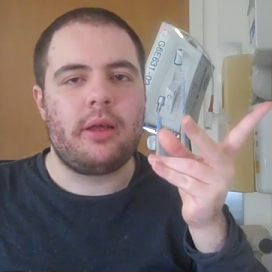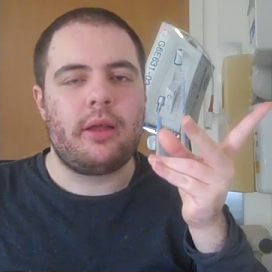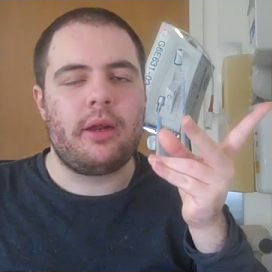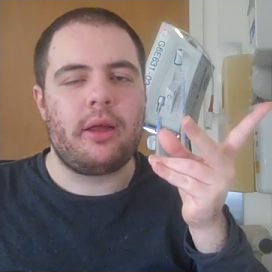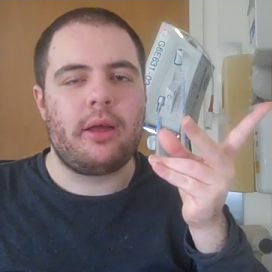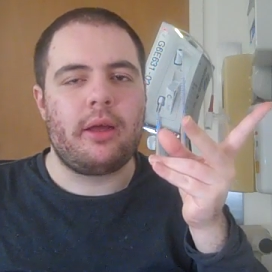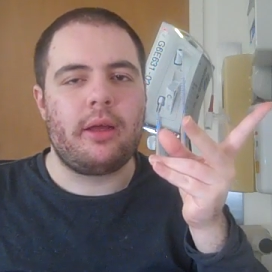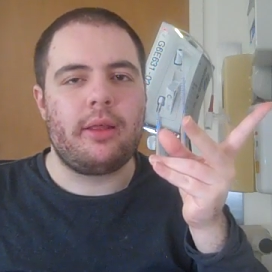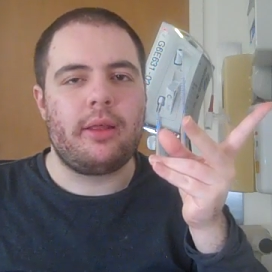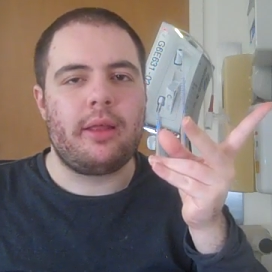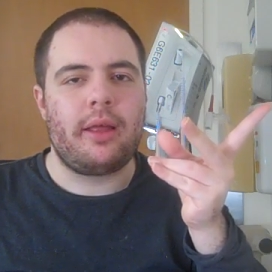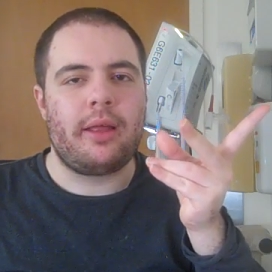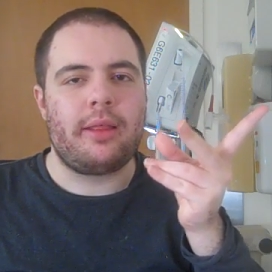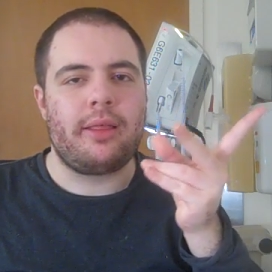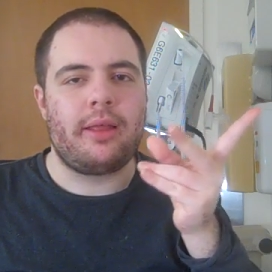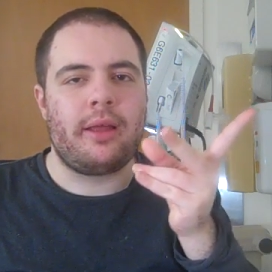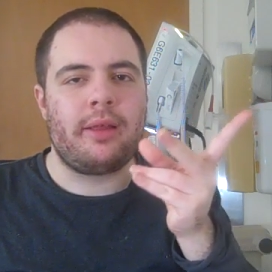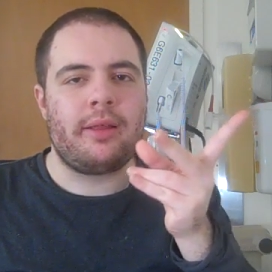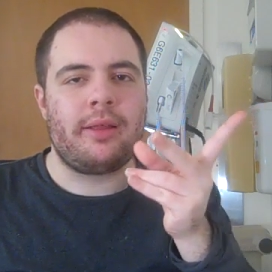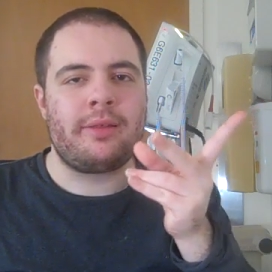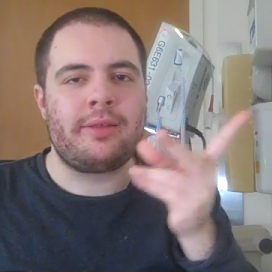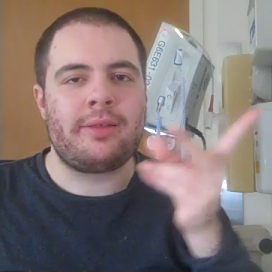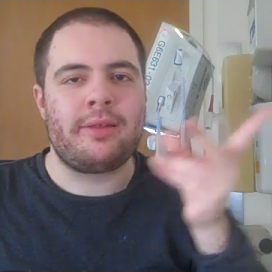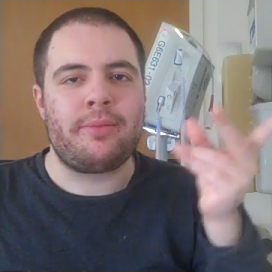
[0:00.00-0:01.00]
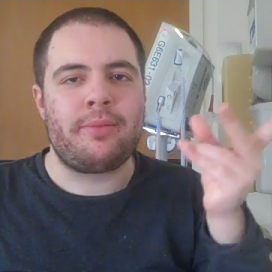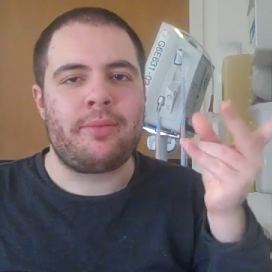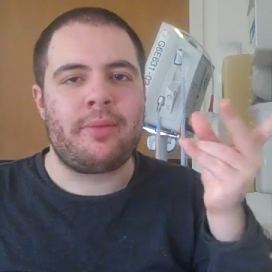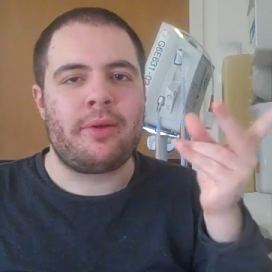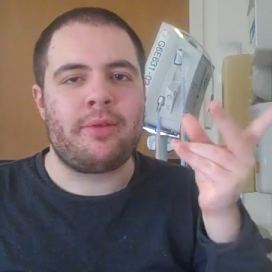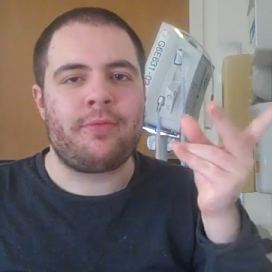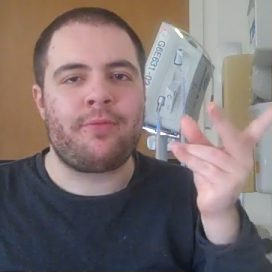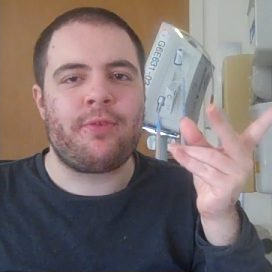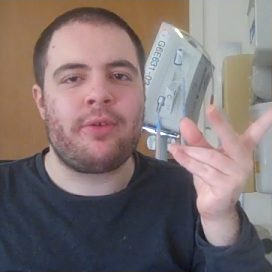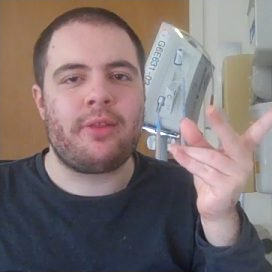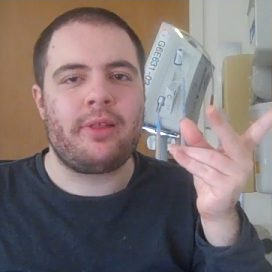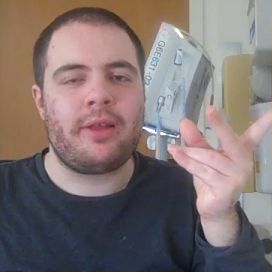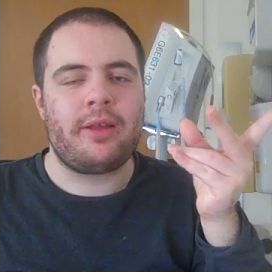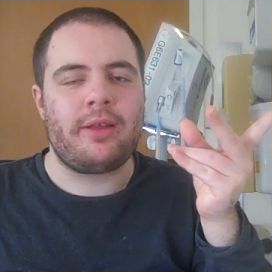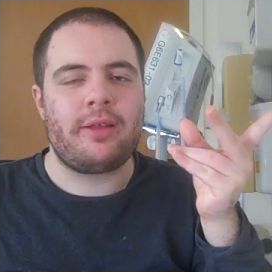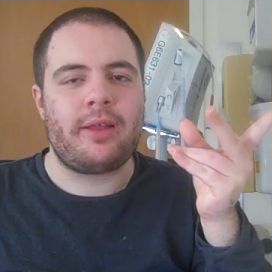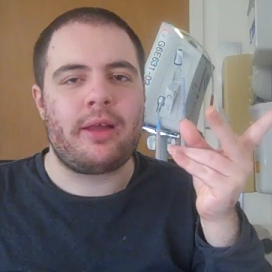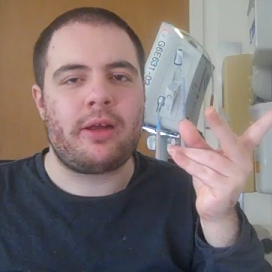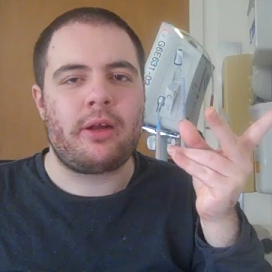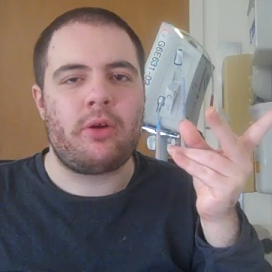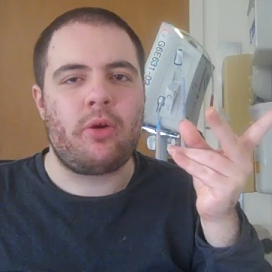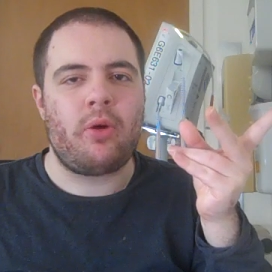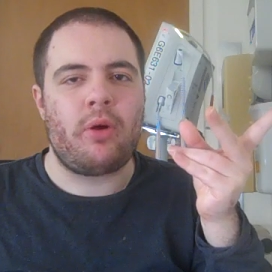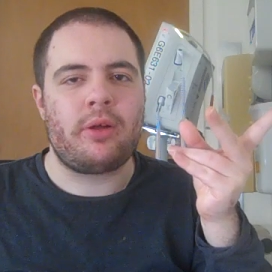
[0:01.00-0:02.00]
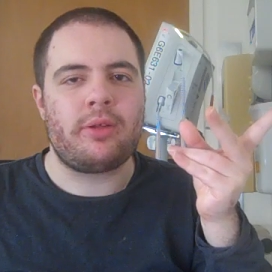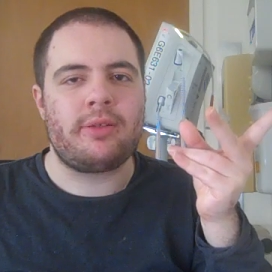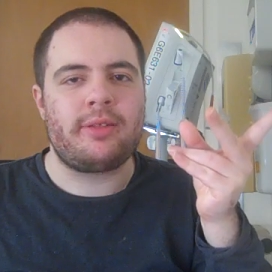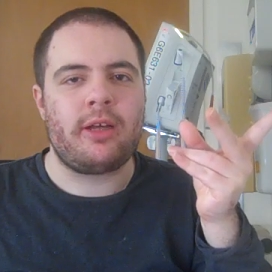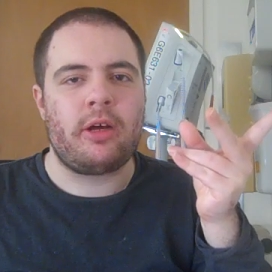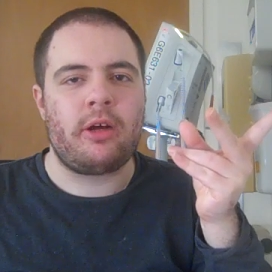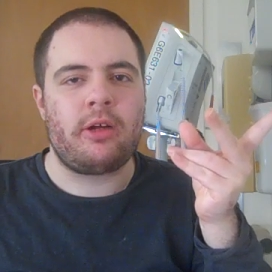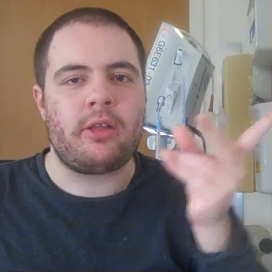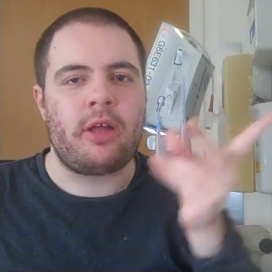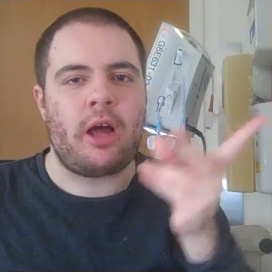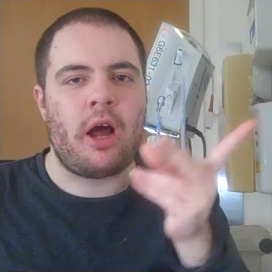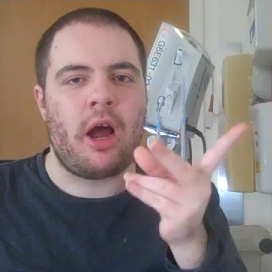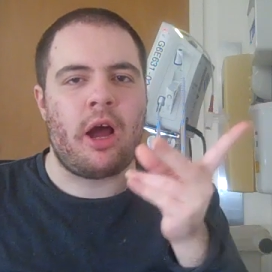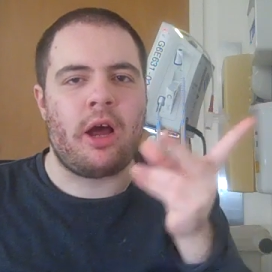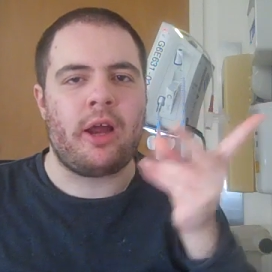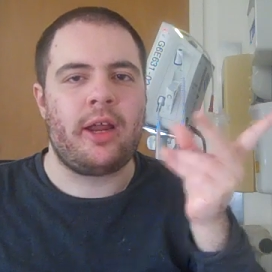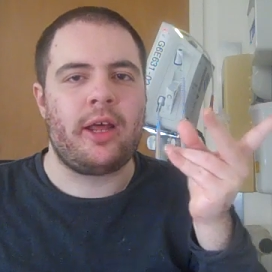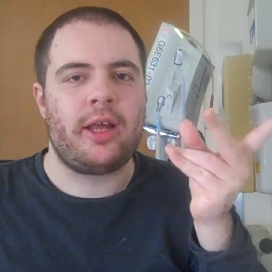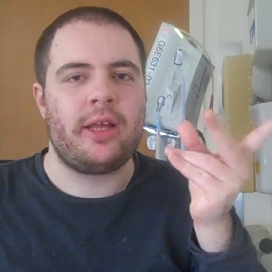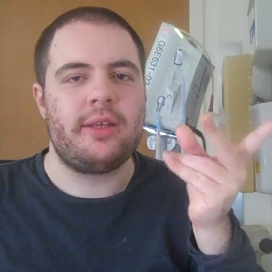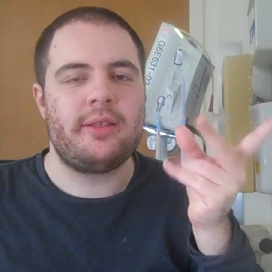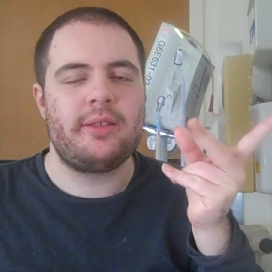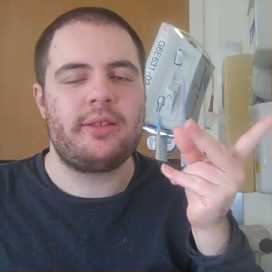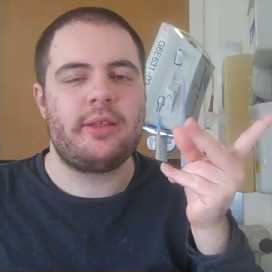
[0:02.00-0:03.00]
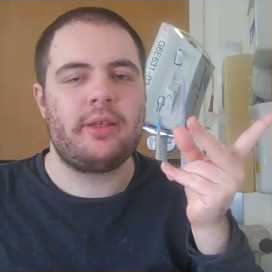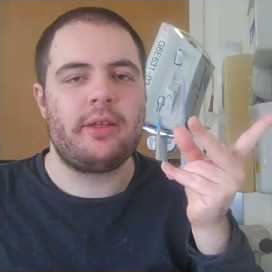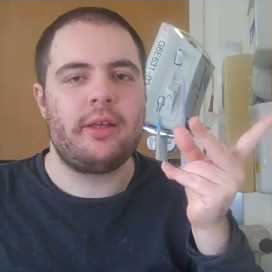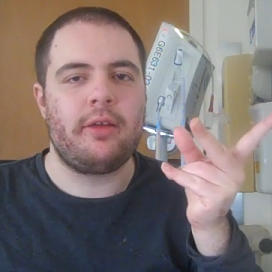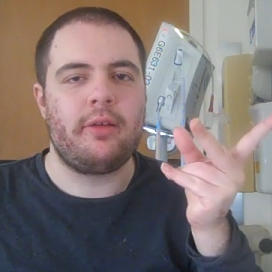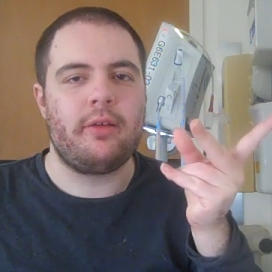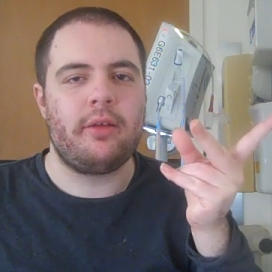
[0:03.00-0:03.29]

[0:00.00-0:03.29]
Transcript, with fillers: and I, I save my money for things that go on sale on the holidays.